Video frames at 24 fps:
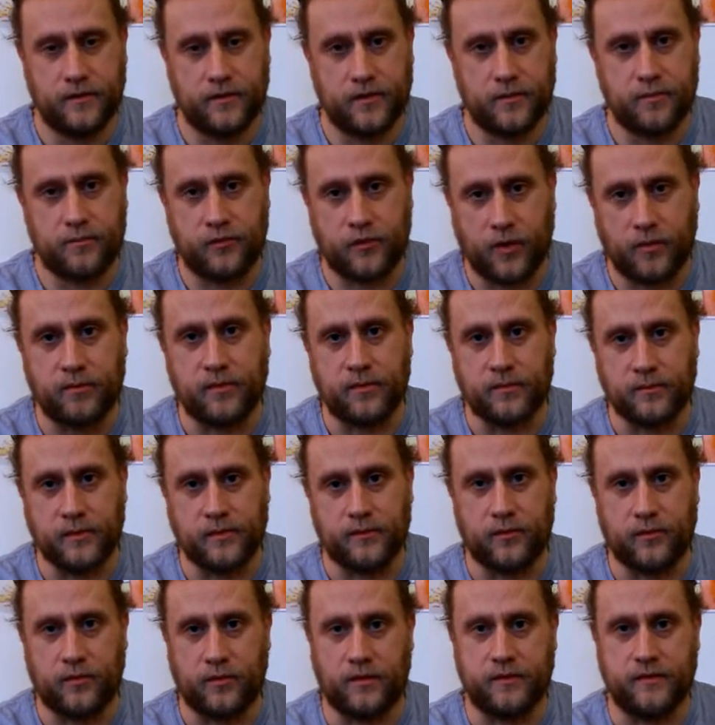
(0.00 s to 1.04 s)
The problem
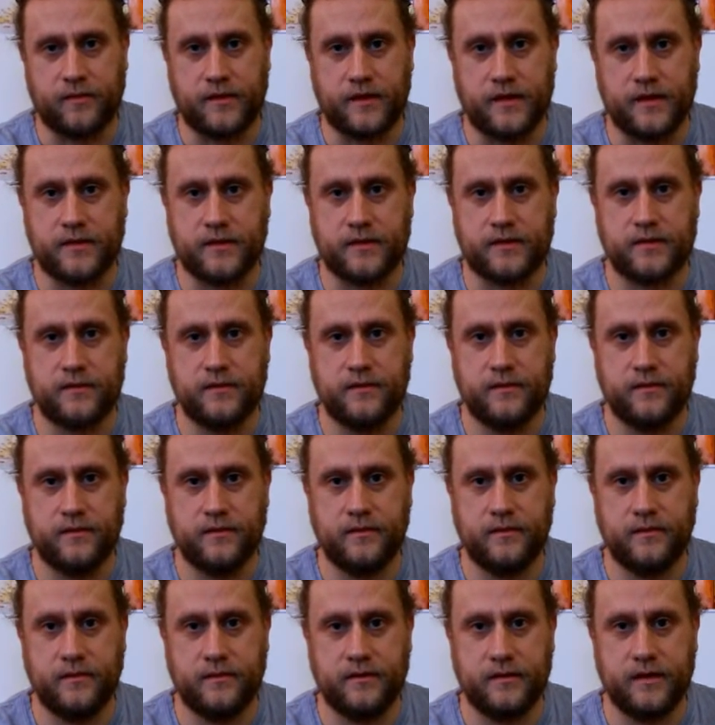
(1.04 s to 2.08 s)
with all of this
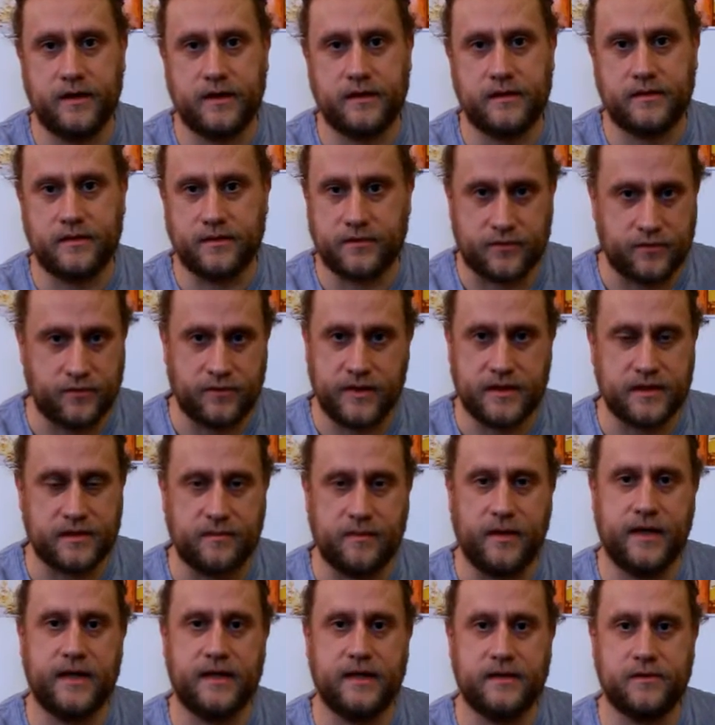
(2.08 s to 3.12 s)
is that Theresa
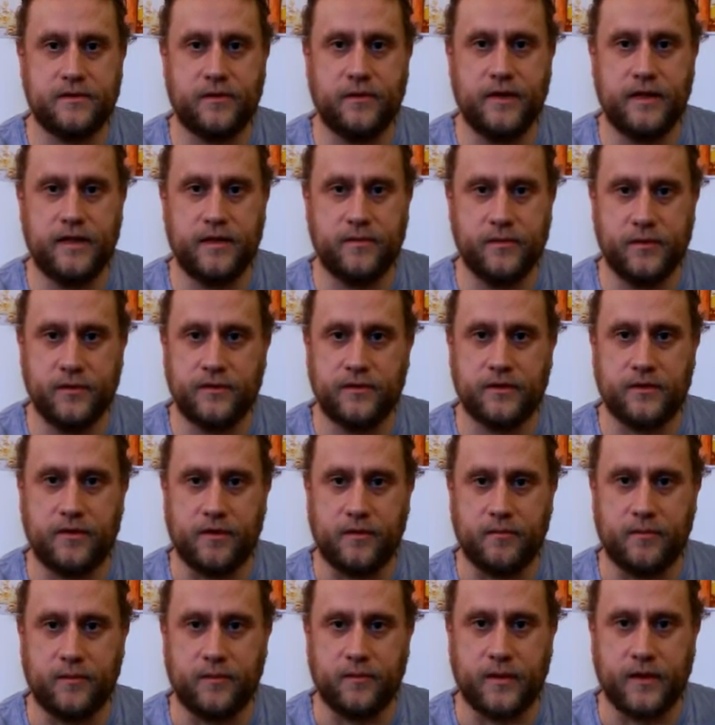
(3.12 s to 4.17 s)
May is not in the mood to
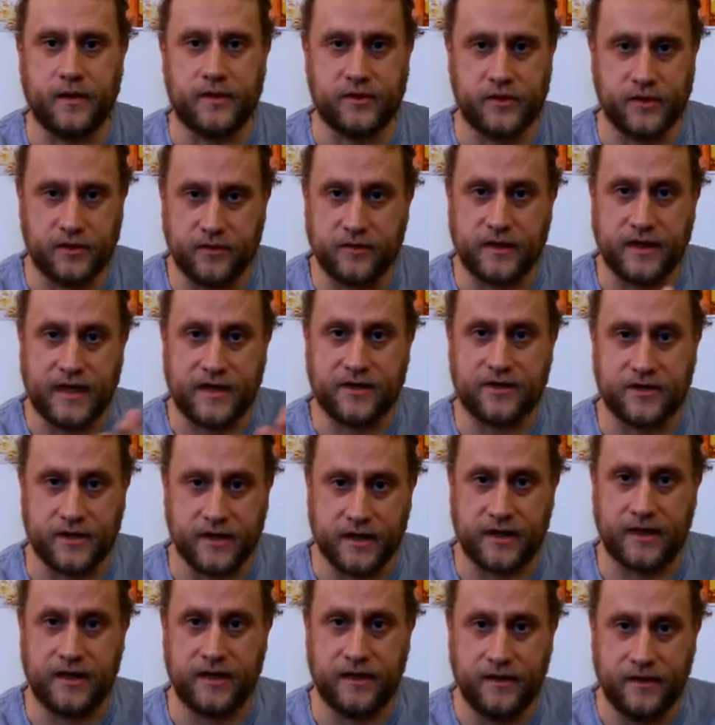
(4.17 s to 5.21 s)
compromise. She could
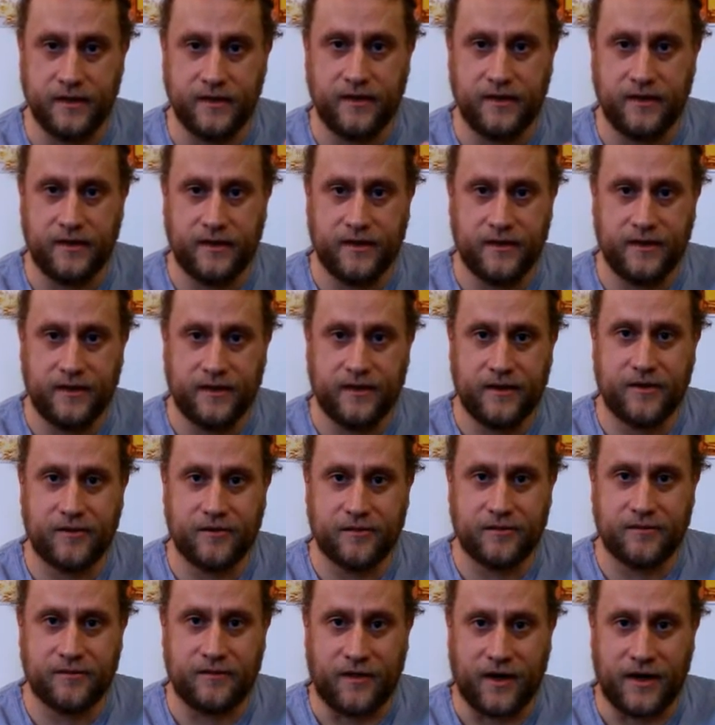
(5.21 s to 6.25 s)
actually
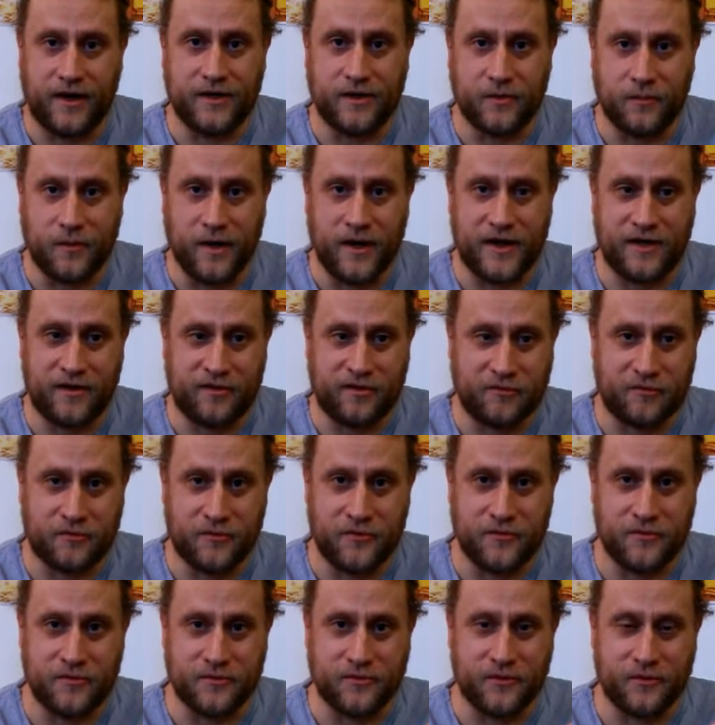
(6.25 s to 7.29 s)
find a way
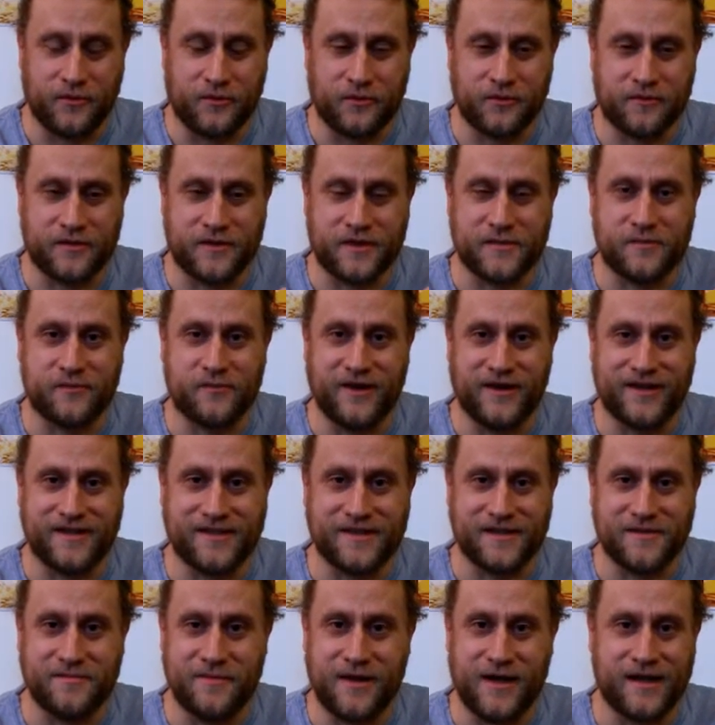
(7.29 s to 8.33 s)
through all of this
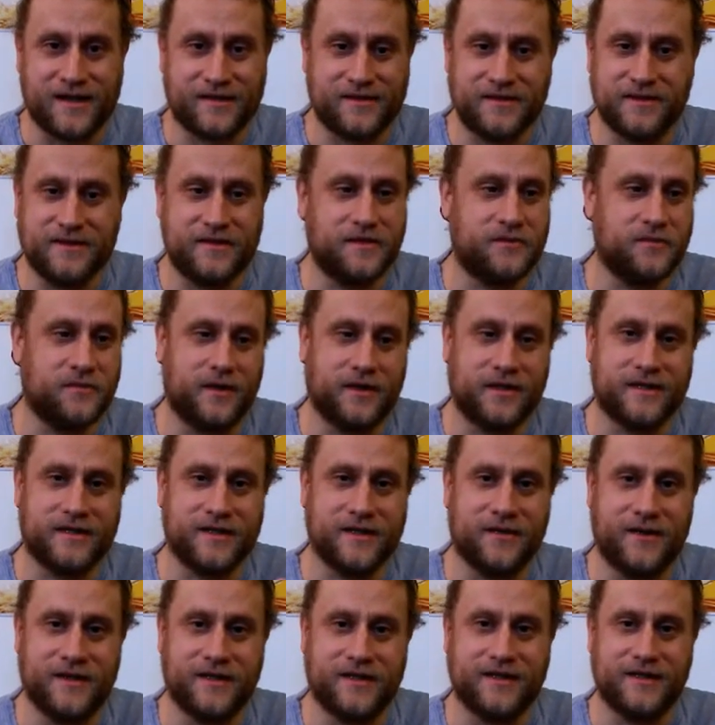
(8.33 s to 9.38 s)
Brexit mess. This is why it's
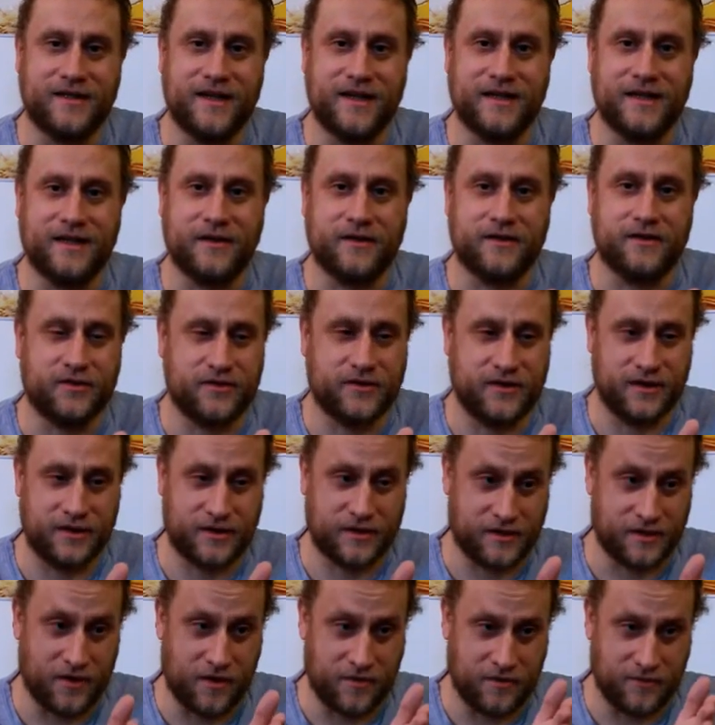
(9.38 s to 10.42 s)
so entertaining, because she's
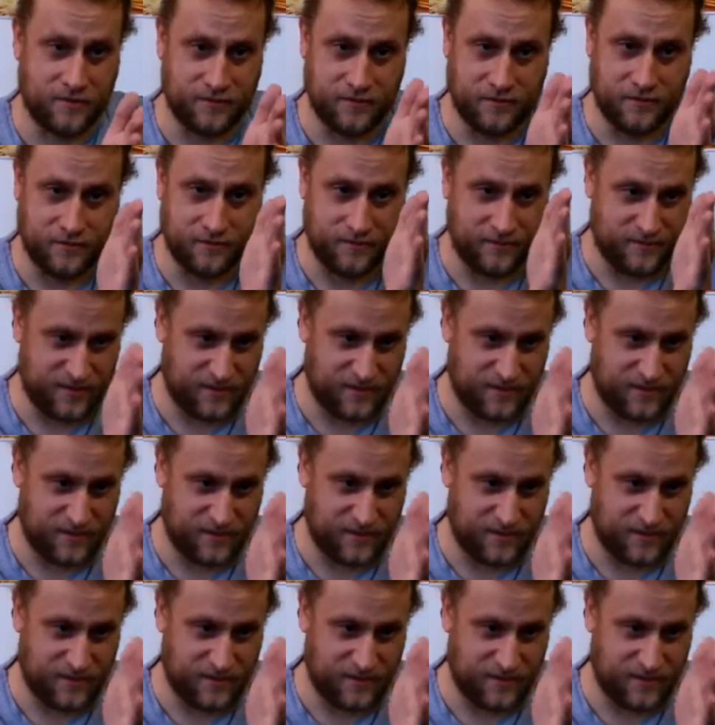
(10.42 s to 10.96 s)
so